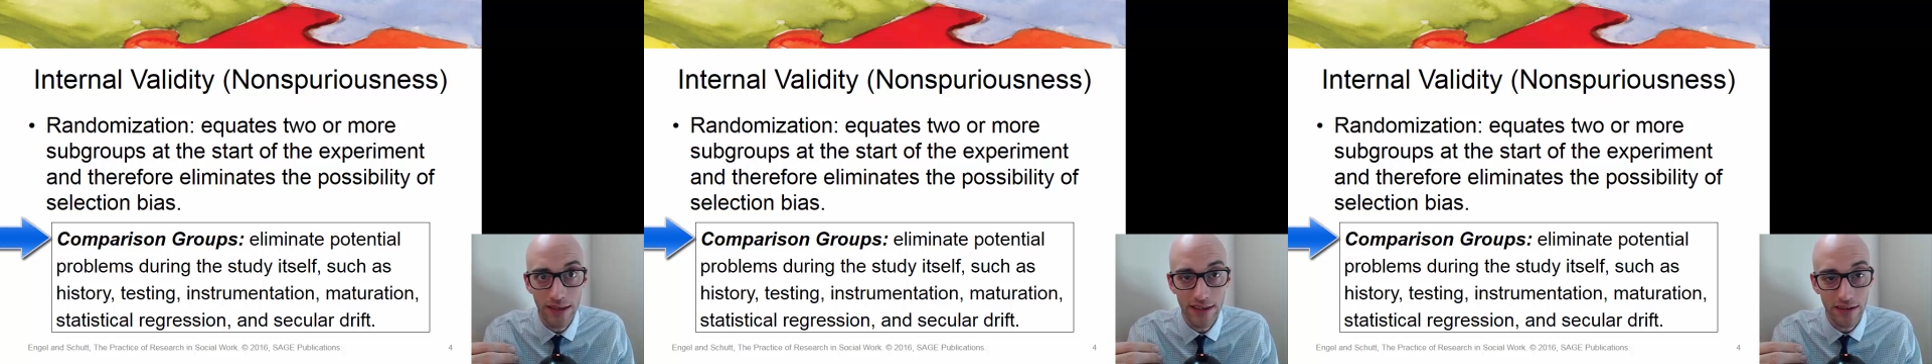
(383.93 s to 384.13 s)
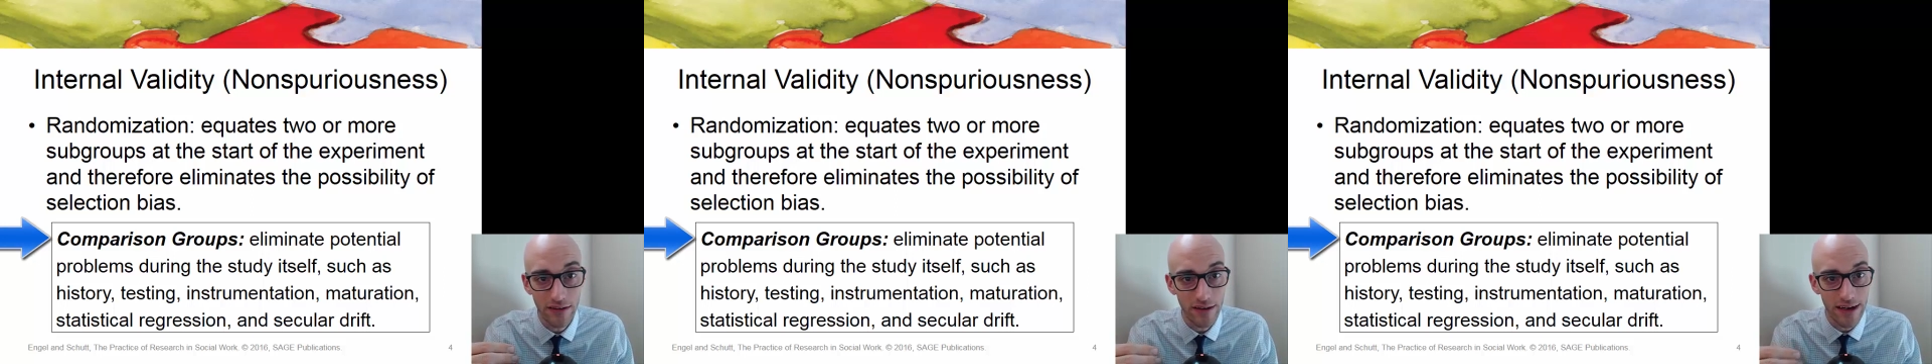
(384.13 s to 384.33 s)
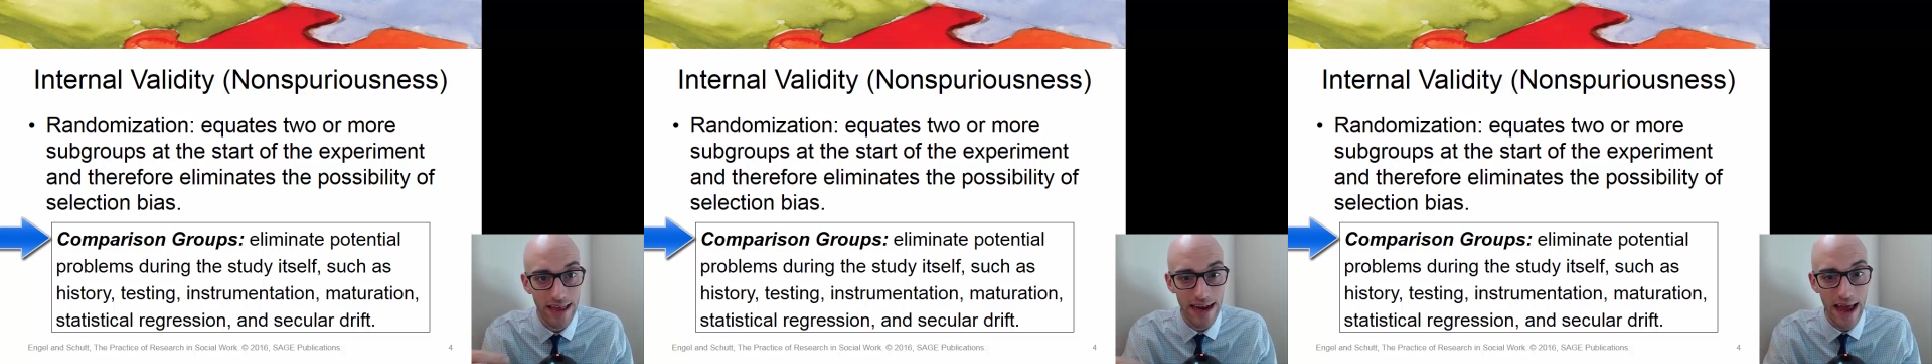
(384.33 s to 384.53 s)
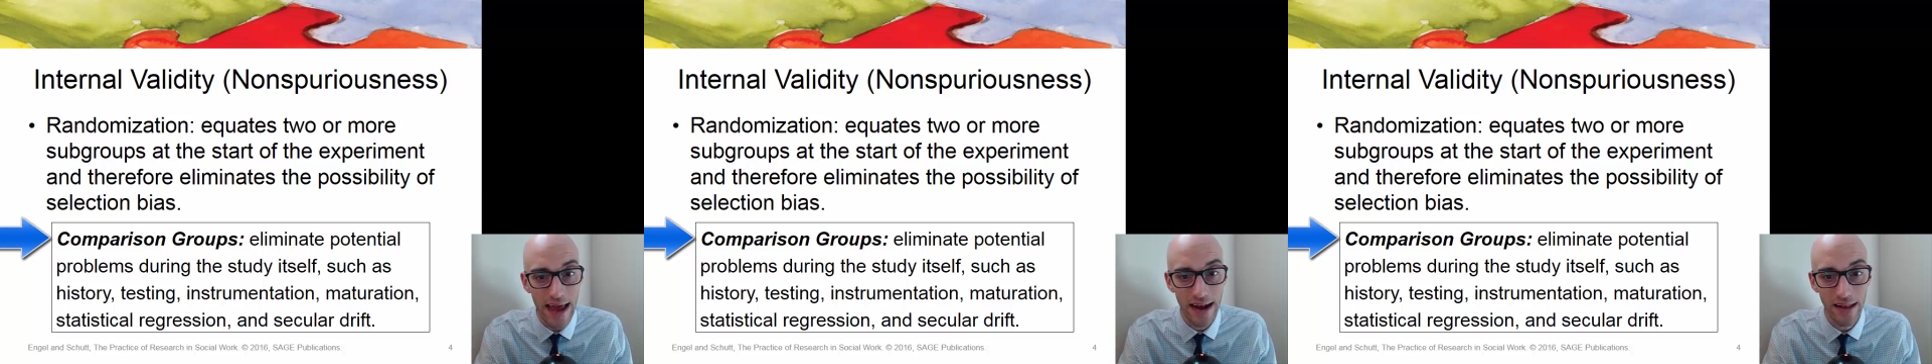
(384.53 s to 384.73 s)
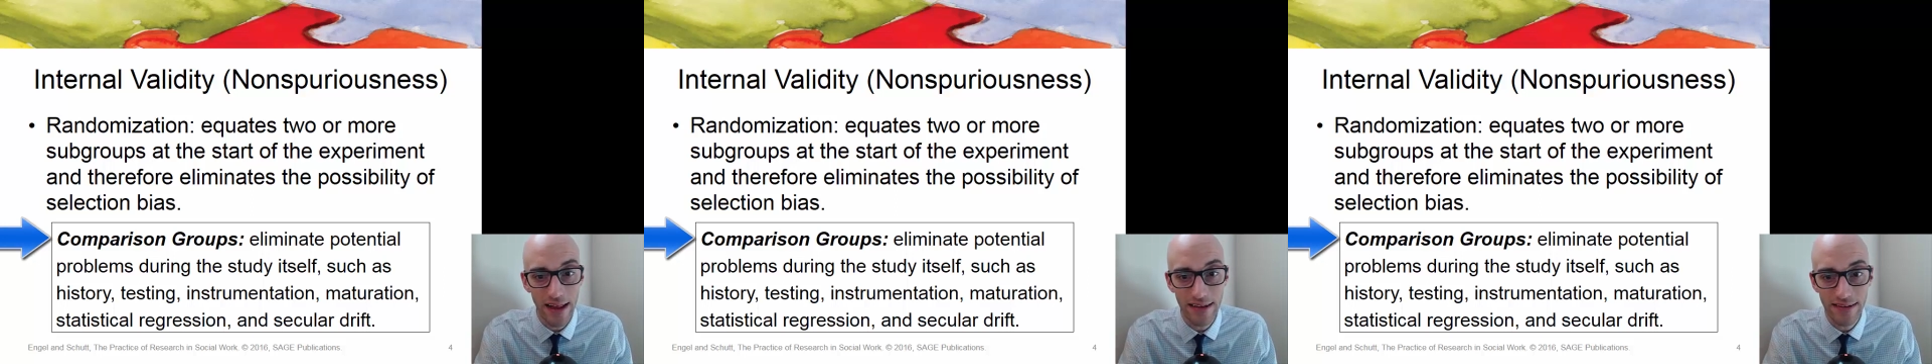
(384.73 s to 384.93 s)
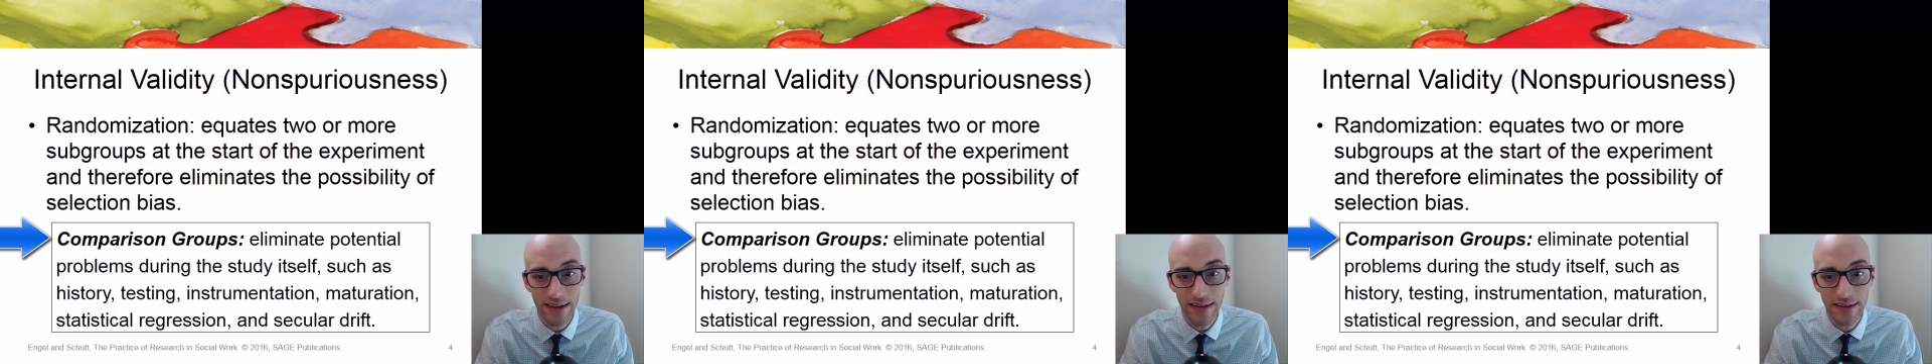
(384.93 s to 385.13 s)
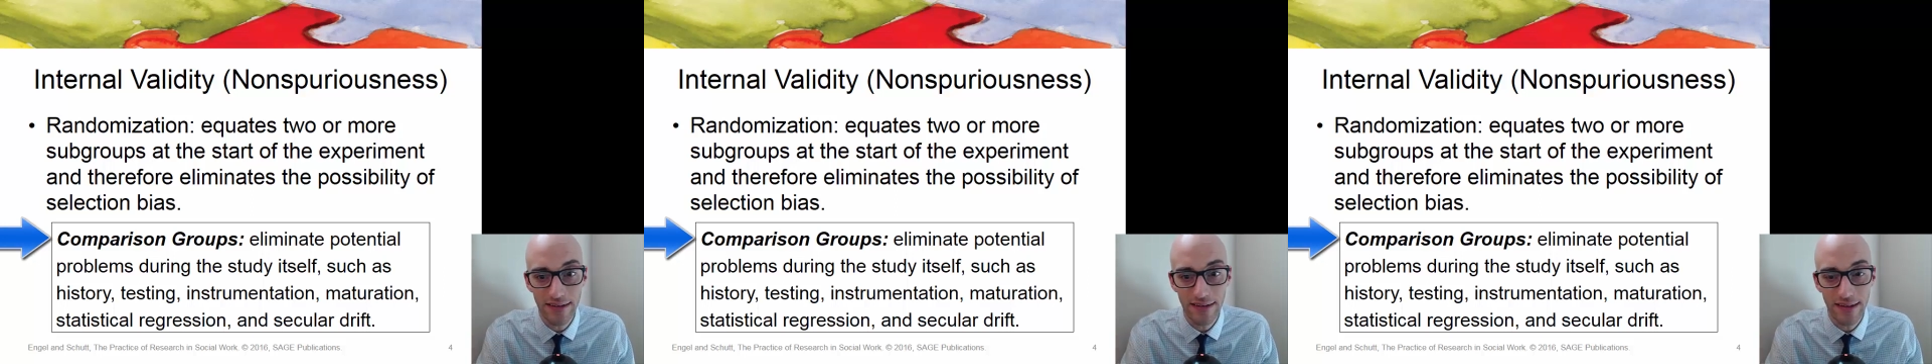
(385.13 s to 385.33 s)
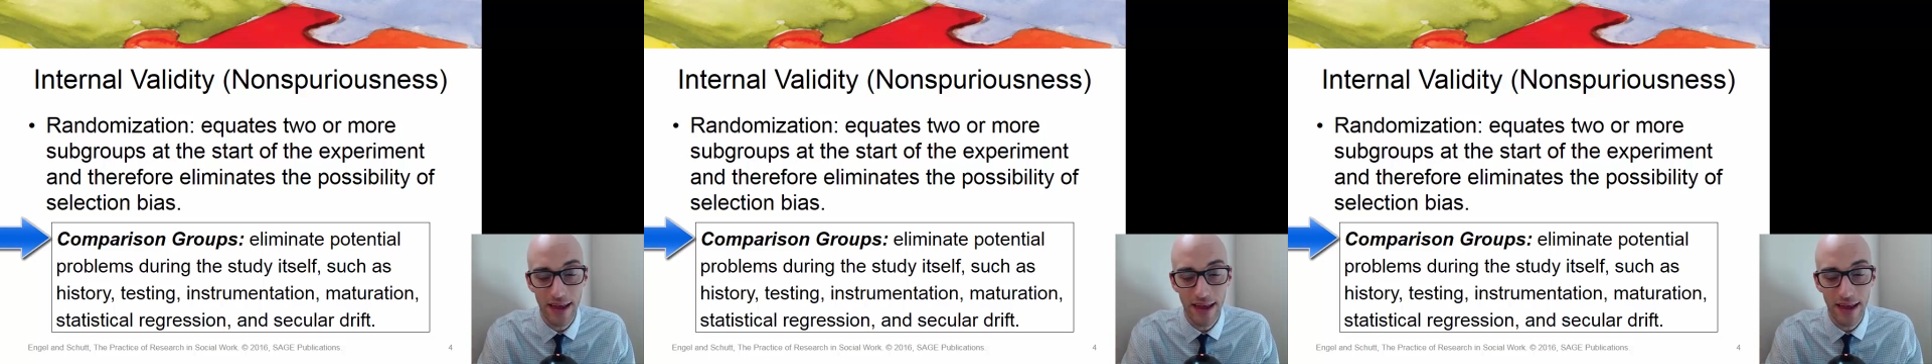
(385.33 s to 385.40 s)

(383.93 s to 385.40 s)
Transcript: children and adolescents,